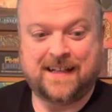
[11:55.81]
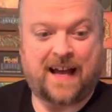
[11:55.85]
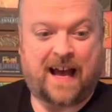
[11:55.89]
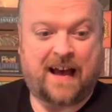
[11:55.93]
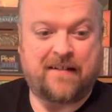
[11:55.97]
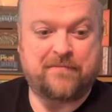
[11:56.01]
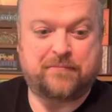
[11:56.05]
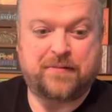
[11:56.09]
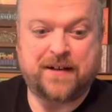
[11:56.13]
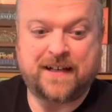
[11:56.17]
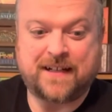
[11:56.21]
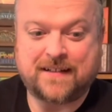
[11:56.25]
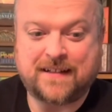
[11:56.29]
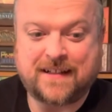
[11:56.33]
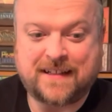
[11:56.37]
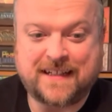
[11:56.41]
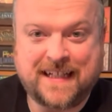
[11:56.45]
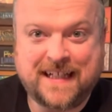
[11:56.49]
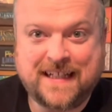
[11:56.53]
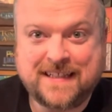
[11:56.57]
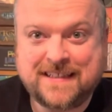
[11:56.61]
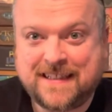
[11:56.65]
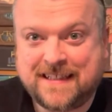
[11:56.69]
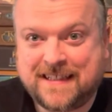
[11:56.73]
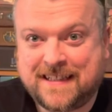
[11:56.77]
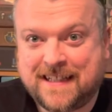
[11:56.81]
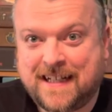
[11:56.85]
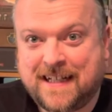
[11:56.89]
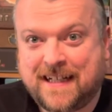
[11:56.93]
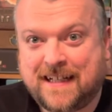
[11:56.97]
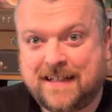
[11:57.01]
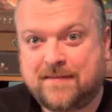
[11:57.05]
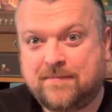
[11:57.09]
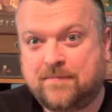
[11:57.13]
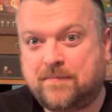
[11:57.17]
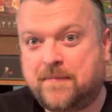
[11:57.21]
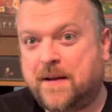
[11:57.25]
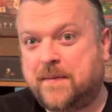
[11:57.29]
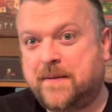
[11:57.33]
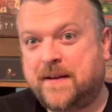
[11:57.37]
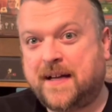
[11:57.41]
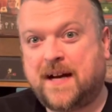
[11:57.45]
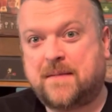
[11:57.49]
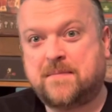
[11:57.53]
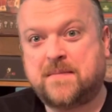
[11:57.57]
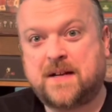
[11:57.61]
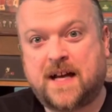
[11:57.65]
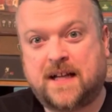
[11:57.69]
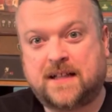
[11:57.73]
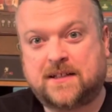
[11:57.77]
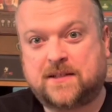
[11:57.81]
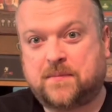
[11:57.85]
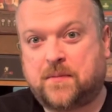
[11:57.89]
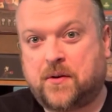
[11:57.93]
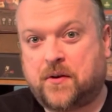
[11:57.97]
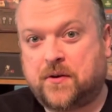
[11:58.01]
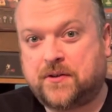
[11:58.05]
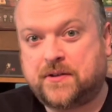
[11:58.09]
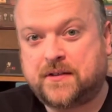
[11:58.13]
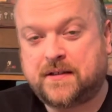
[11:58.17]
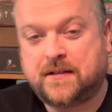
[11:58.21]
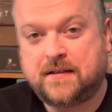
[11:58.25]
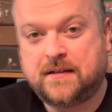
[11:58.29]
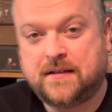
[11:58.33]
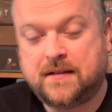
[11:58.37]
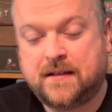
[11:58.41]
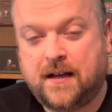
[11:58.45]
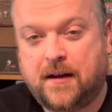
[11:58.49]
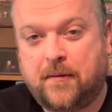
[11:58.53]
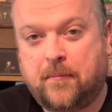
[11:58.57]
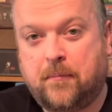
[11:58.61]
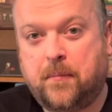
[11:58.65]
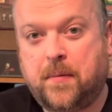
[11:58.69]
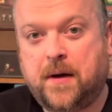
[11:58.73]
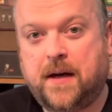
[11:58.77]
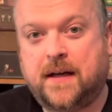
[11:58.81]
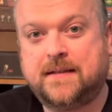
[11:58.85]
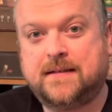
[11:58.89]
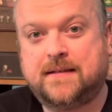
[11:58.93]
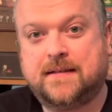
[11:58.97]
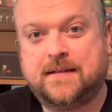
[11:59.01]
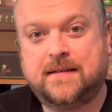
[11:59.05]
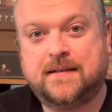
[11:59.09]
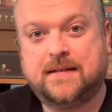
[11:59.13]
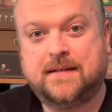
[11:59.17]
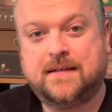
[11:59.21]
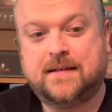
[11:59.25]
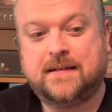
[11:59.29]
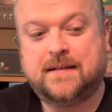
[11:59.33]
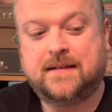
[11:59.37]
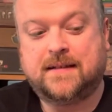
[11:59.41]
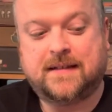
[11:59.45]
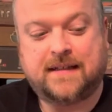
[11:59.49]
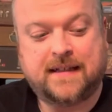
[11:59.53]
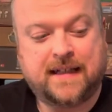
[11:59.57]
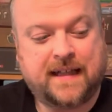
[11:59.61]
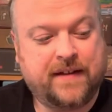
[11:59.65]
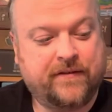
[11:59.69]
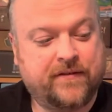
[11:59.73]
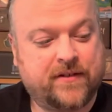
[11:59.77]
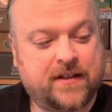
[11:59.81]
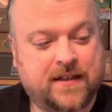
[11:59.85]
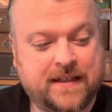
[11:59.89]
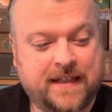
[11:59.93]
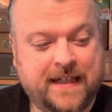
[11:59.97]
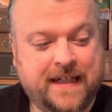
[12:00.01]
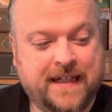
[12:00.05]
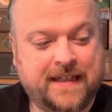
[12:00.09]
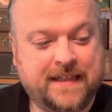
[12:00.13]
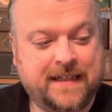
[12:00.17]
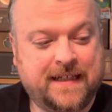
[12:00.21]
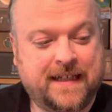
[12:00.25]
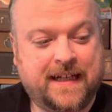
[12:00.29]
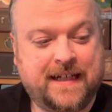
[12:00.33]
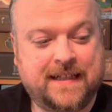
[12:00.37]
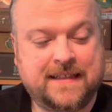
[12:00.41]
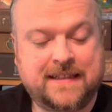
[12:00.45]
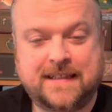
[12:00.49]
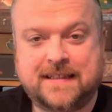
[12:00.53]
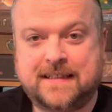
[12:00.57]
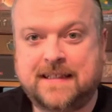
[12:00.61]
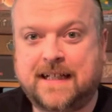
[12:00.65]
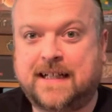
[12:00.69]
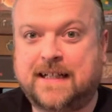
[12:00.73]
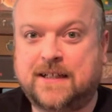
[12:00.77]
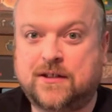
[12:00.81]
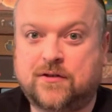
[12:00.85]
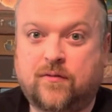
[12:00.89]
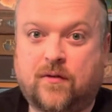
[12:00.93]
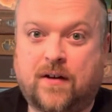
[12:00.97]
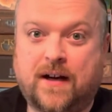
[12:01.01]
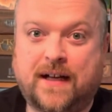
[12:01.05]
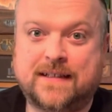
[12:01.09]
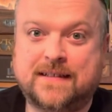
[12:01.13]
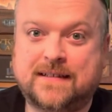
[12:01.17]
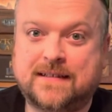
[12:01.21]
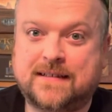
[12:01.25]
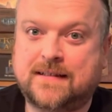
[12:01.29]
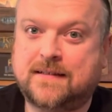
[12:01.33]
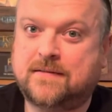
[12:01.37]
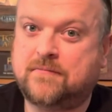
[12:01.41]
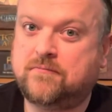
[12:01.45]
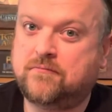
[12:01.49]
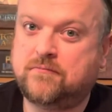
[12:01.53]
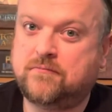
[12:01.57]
I've played it on the easy setting. Maybe I'm not smart, but even on the e easy setting twice,